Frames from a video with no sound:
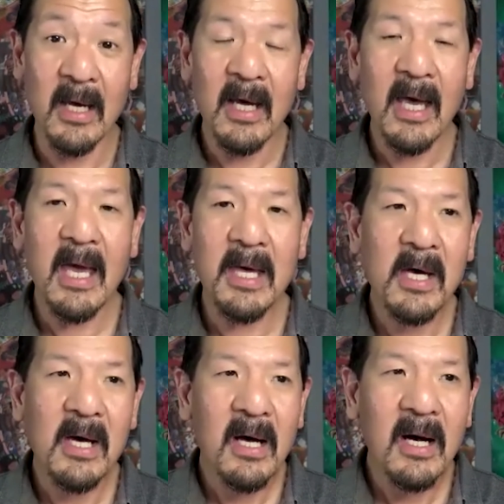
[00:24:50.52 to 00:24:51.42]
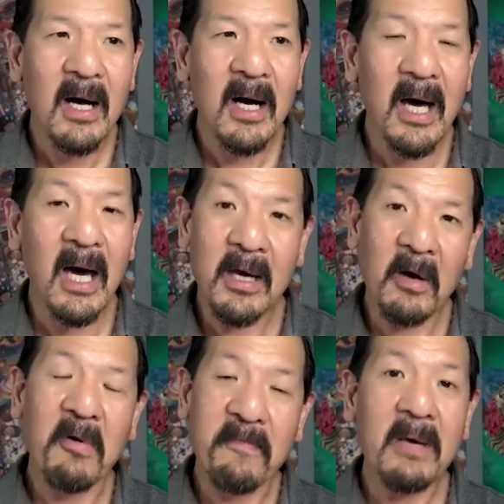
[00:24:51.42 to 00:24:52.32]
And I
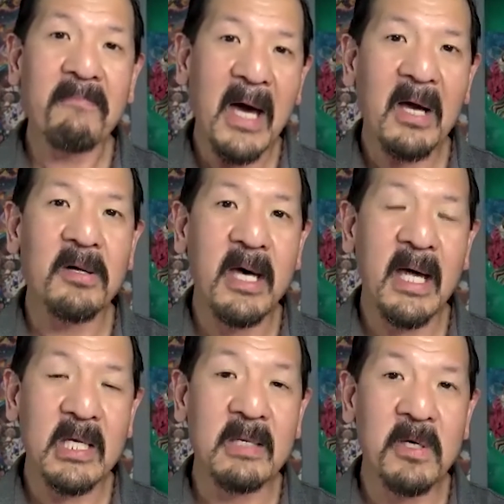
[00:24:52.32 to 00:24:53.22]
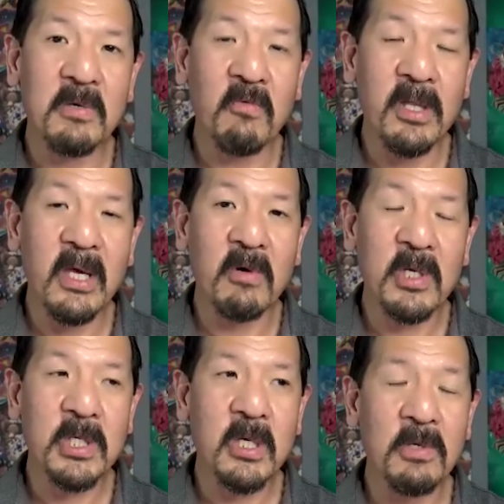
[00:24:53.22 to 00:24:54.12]
reflect back on that experience where they were
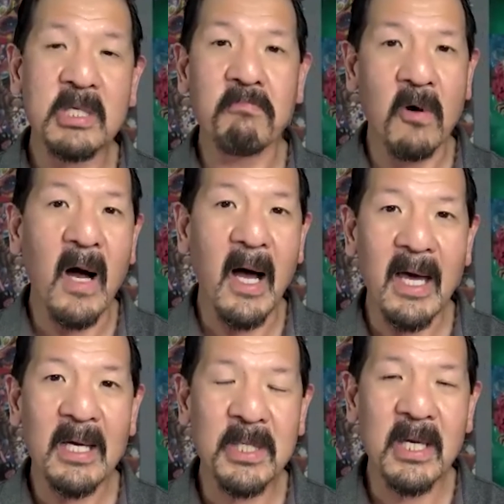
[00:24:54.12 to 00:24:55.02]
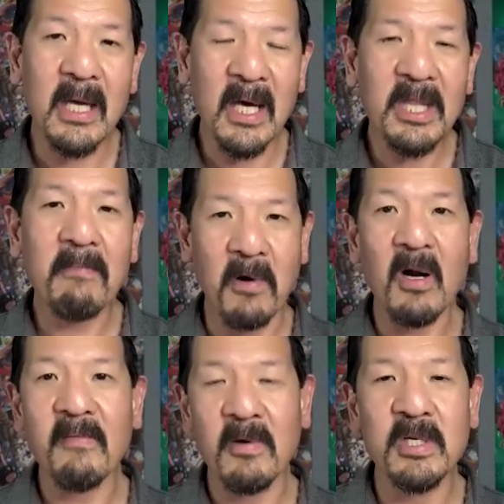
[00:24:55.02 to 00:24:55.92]
so surprised. And I think part
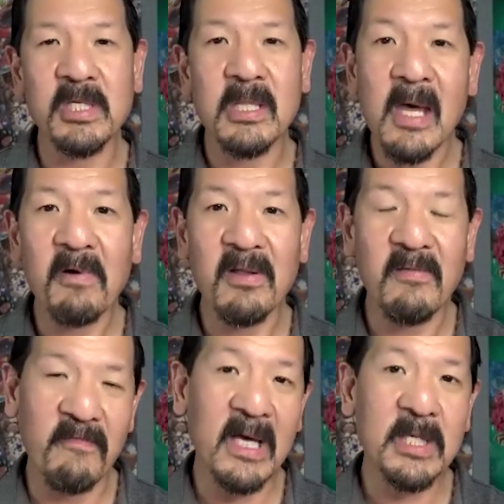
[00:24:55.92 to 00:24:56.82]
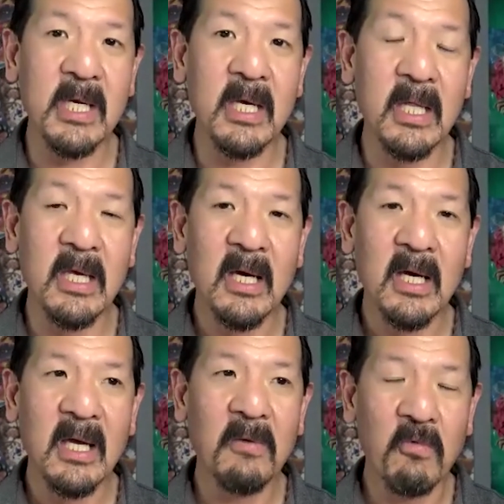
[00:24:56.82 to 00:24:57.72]
of it was they never invested
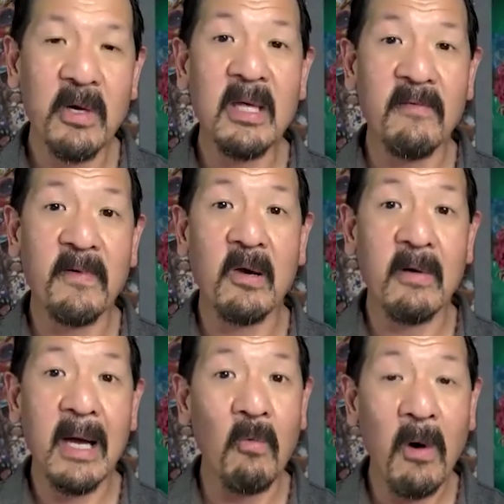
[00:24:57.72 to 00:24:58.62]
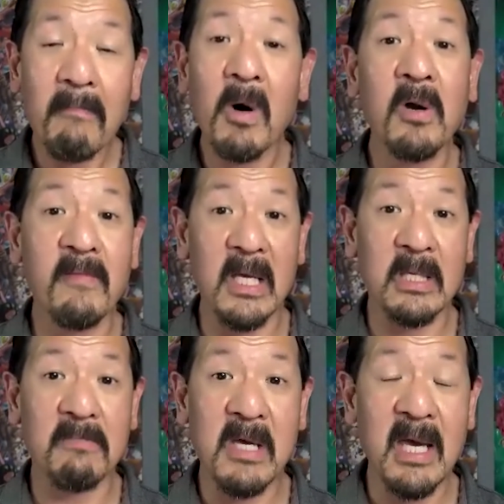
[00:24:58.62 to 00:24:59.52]
in really figuring out what
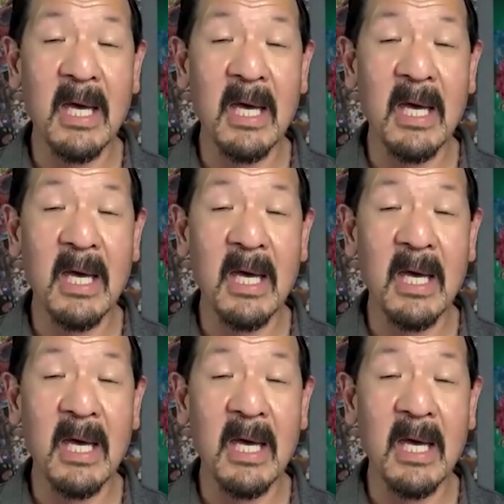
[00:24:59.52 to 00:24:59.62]
motivates me.